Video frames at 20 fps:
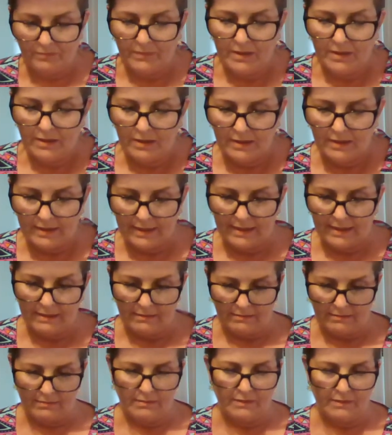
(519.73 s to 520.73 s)
you'll get
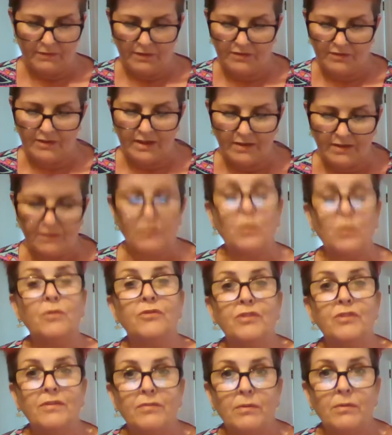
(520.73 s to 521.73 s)
if you say you
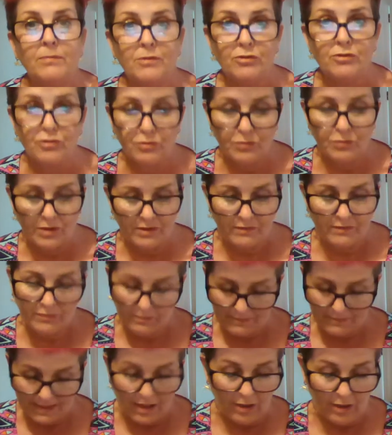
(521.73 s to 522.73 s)
want it from the June
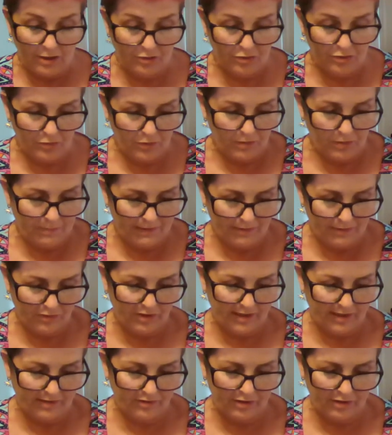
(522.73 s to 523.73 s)
from that issue you'll be able
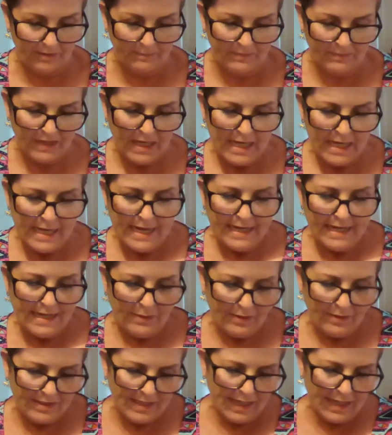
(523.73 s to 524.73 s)
to get it
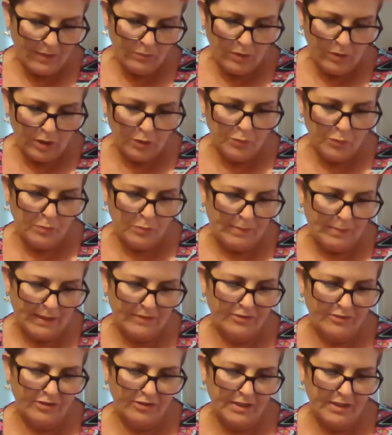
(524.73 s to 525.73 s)
now a download
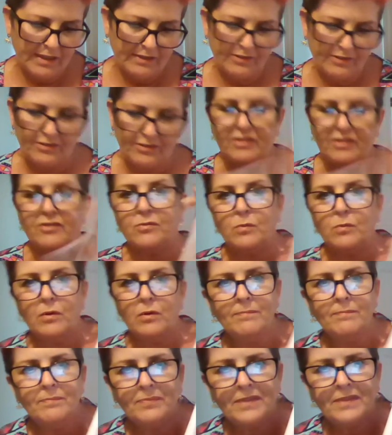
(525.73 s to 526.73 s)
pattern is this
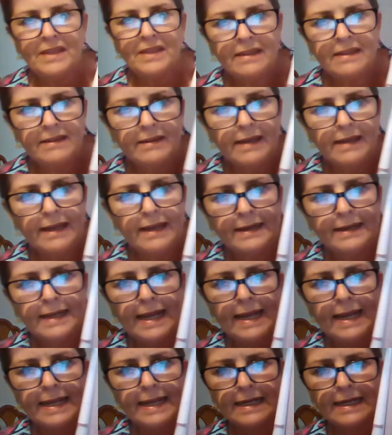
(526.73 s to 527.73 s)
one an
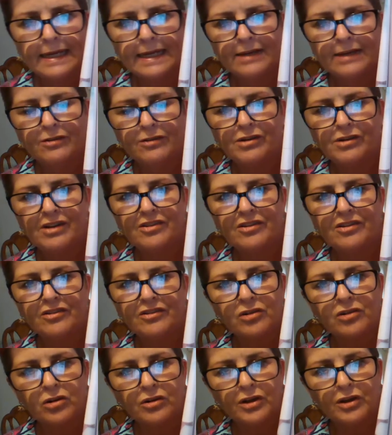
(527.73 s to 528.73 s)
A-line dress
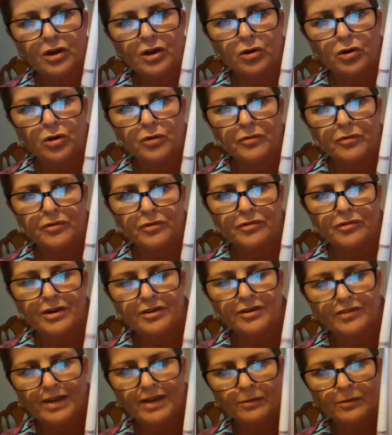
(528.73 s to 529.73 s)
it's called the Aura
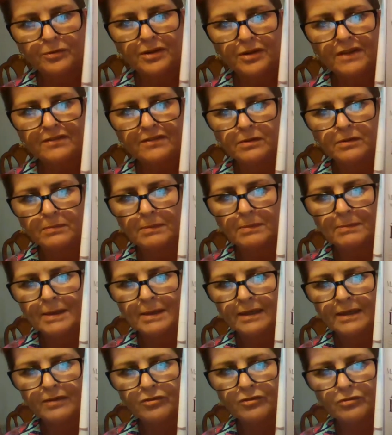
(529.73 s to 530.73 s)
dress I will definitely be
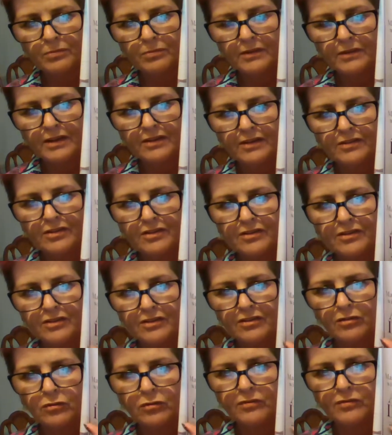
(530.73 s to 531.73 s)
making some of these this
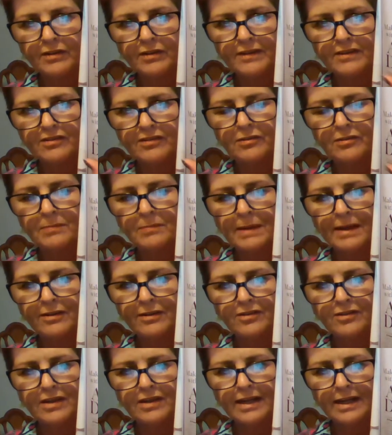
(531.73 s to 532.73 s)
is lovely this is my
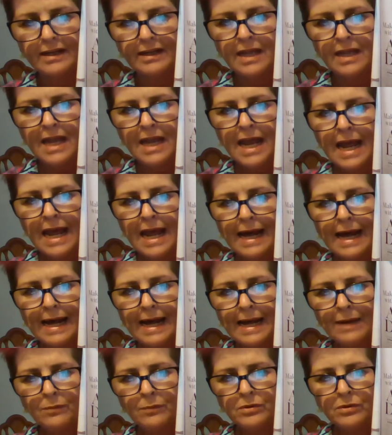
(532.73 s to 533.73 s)
style
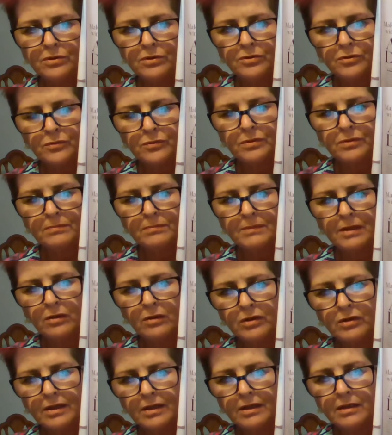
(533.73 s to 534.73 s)
I will do them
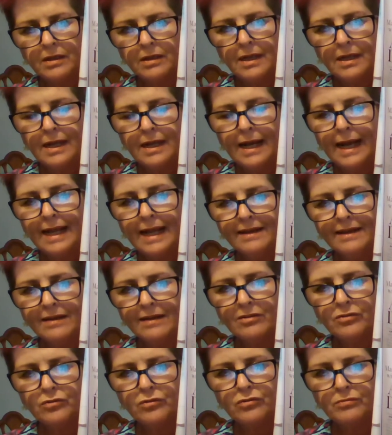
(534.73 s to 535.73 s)
longer and
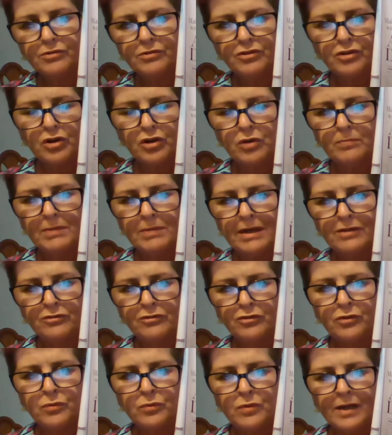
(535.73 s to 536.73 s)
I'll do some short but I
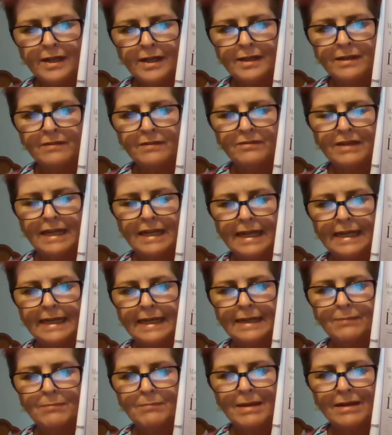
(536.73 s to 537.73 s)
do kind of like
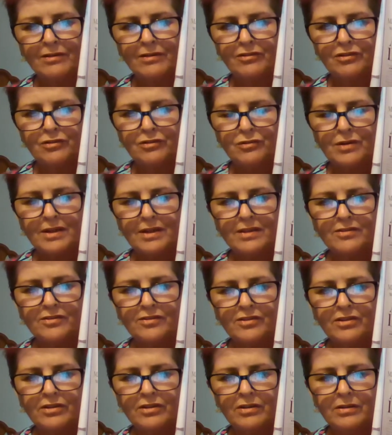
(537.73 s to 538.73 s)
maxi
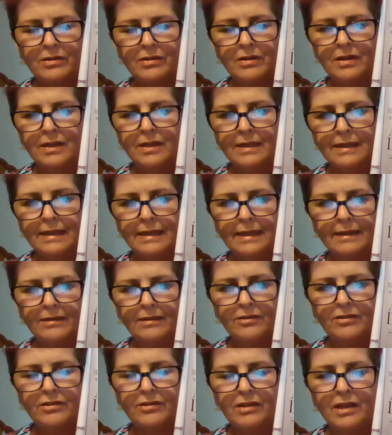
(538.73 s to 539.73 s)
dress
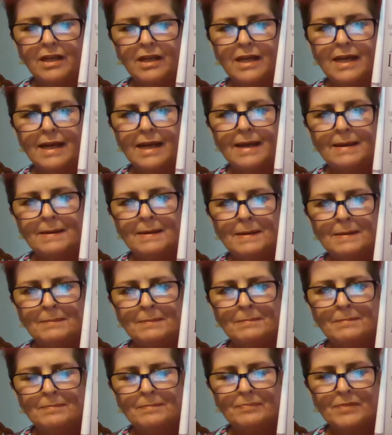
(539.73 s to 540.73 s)
length um,
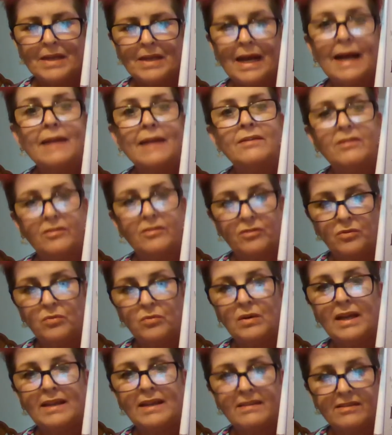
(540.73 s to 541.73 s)
and I
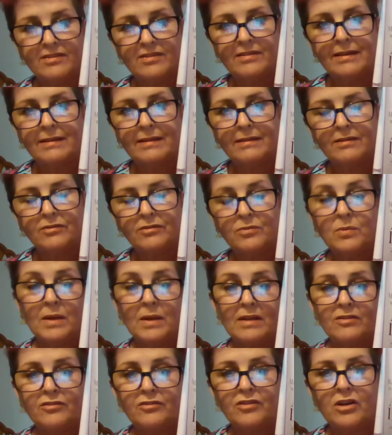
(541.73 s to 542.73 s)
do like this length as
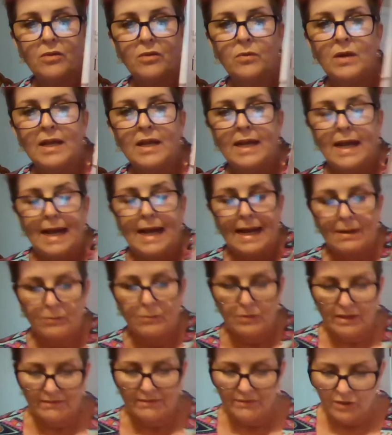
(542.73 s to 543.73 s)
well so I
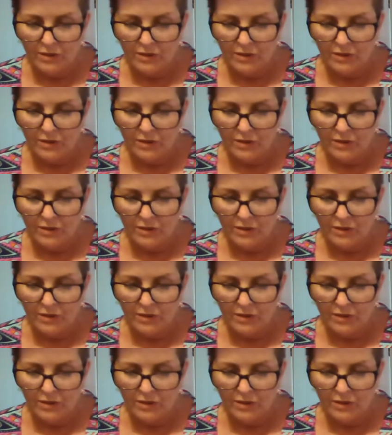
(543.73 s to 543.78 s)
will have a